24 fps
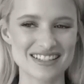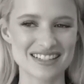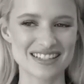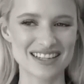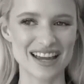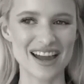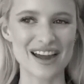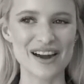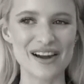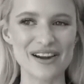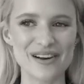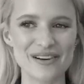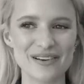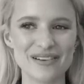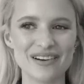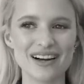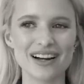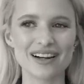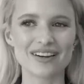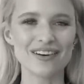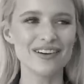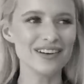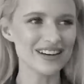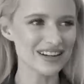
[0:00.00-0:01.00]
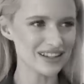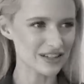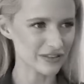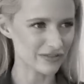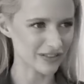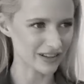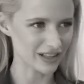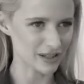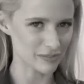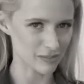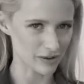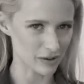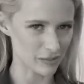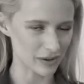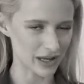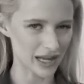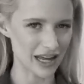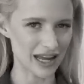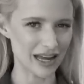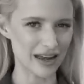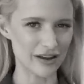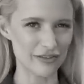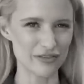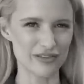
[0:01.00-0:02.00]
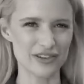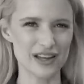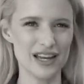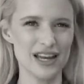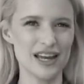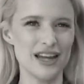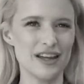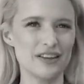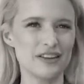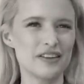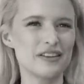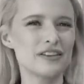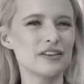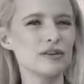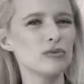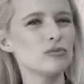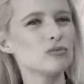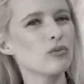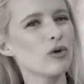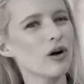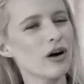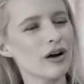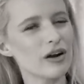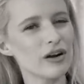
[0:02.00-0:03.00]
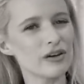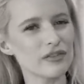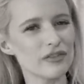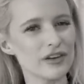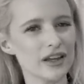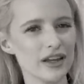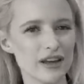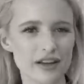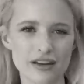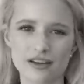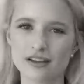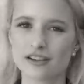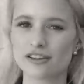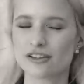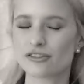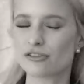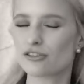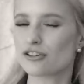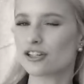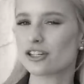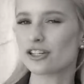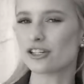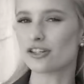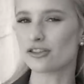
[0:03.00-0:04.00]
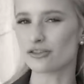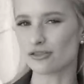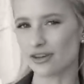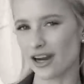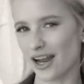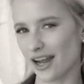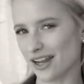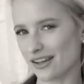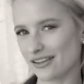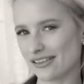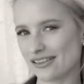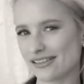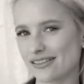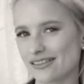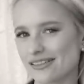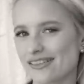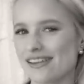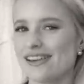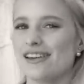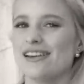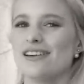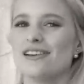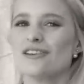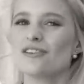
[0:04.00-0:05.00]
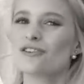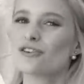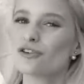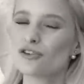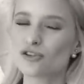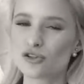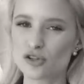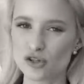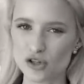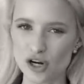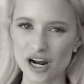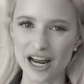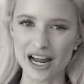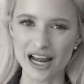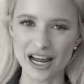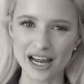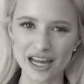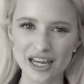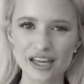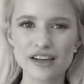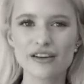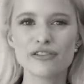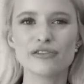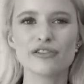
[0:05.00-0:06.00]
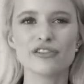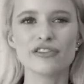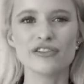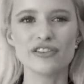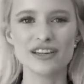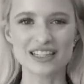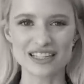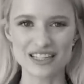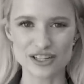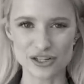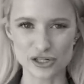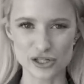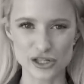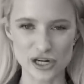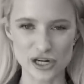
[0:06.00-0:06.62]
So according to Phillipa, we have somewhat of a constructed dress to try for fit and